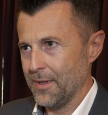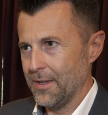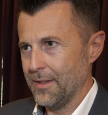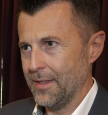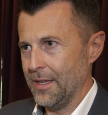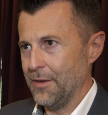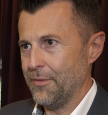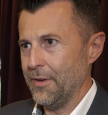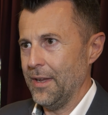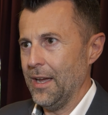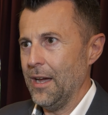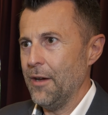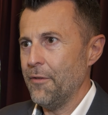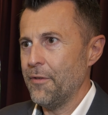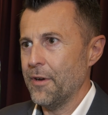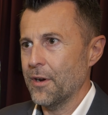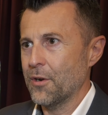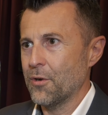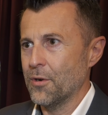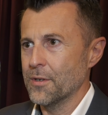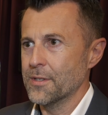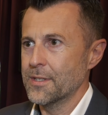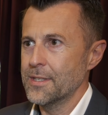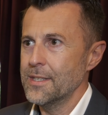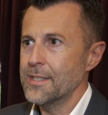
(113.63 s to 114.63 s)
that we have a
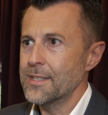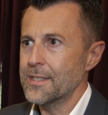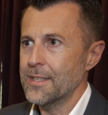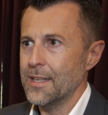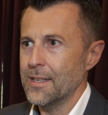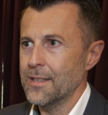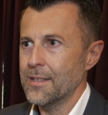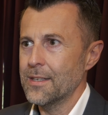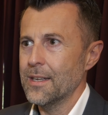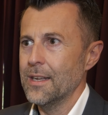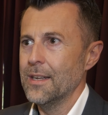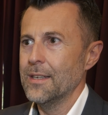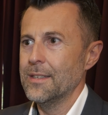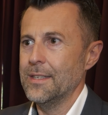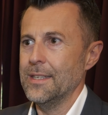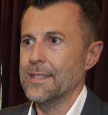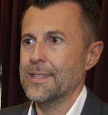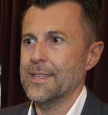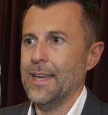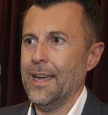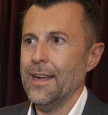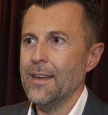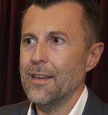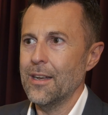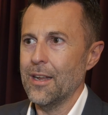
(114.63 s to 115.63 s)
consistent
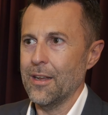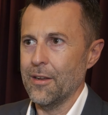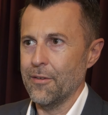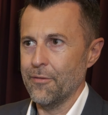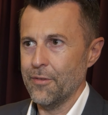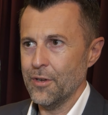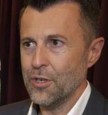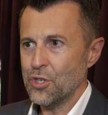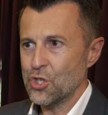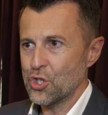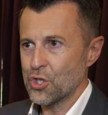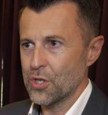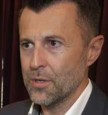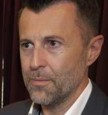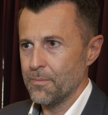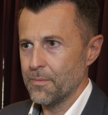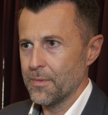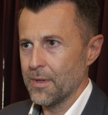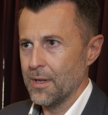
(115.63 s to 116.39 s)
design language